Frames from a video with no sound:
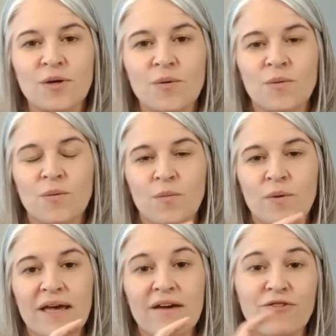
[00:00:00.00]
So
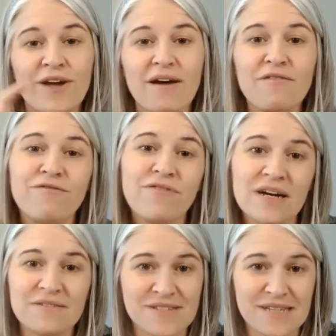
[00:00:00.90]
we, if we have
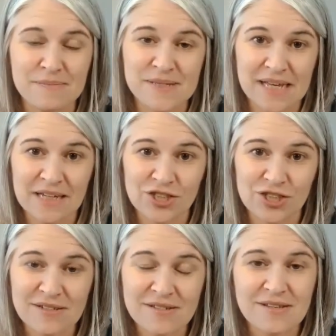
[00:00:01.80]
five sleep
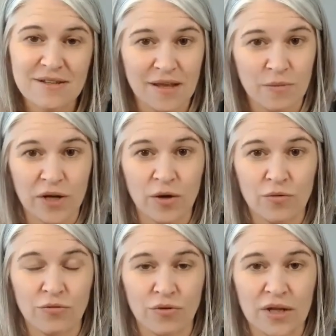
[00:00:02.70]
stages that we go
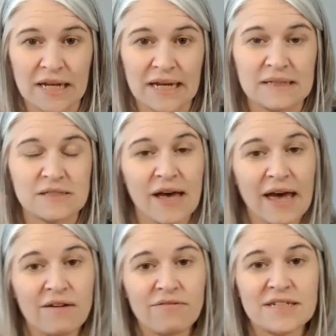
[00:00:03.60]
through in the night, so
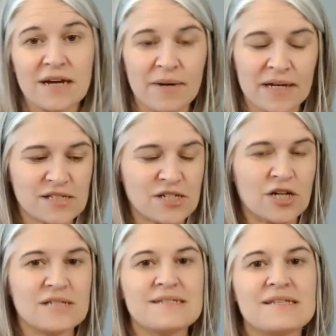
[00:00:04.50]
every time I
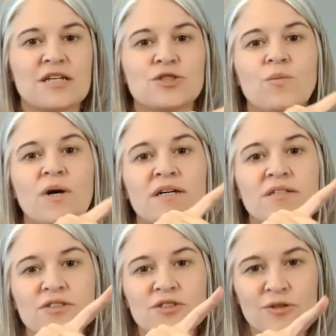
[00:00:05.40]
start stage
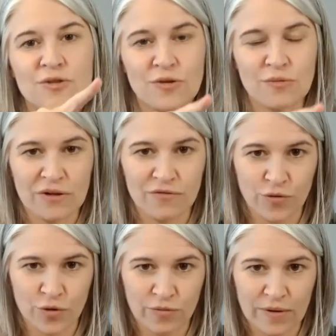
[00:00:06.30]
one, two, three,
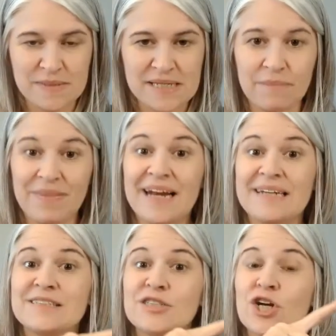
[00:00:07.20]
four REM sleep, then
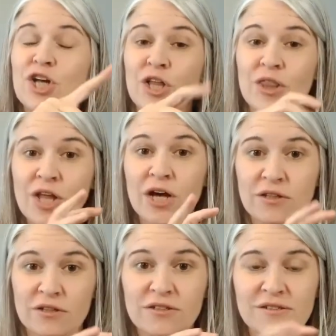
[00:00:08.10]
I start
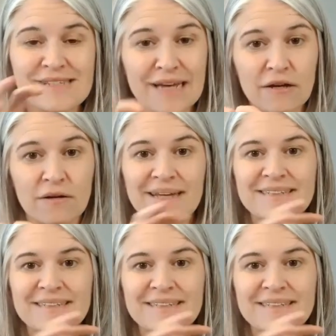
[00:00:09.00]
another cycle.